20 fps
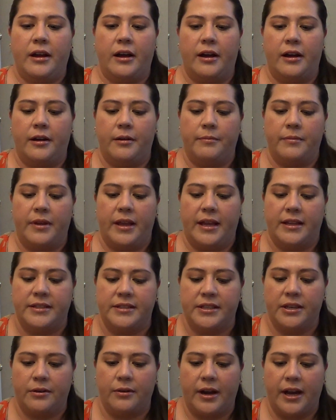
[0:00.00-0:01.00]
And
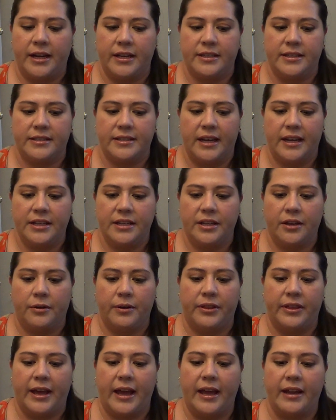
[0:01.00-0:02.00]
so I decided to go
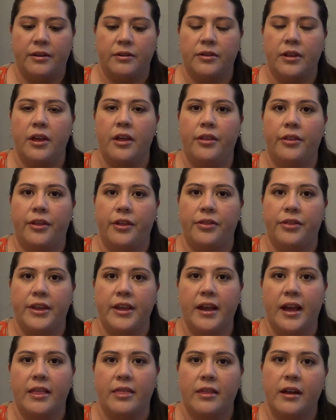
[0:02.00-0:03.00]
with that. And the
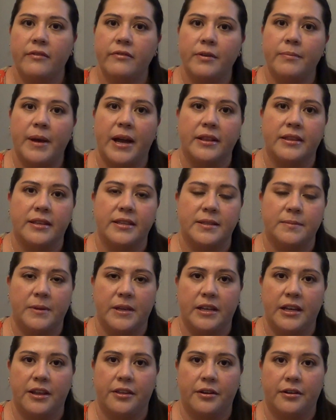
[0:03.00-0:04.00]
thing I love about the
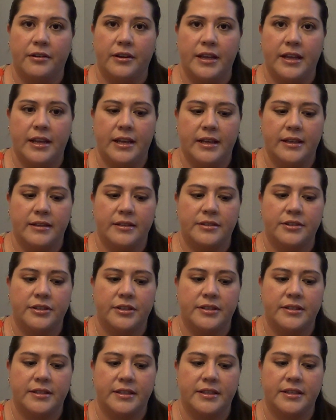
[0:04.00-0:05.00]
Speedy 30 is
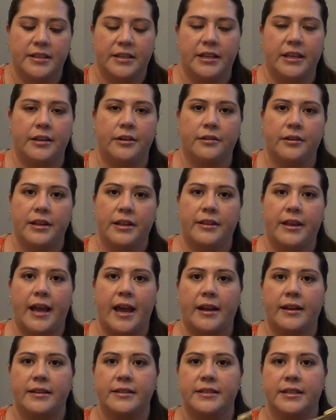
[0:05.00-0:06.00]
just the security, the
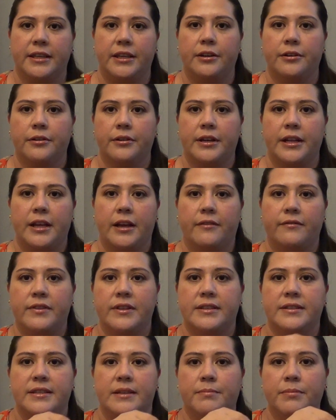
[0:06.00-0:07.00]
added security of
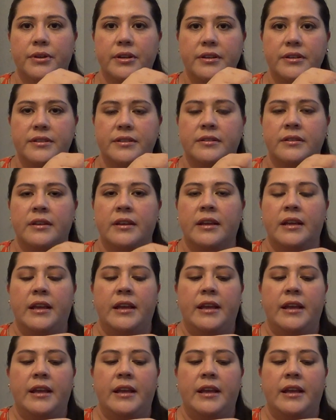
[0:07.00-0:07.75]
the zippers.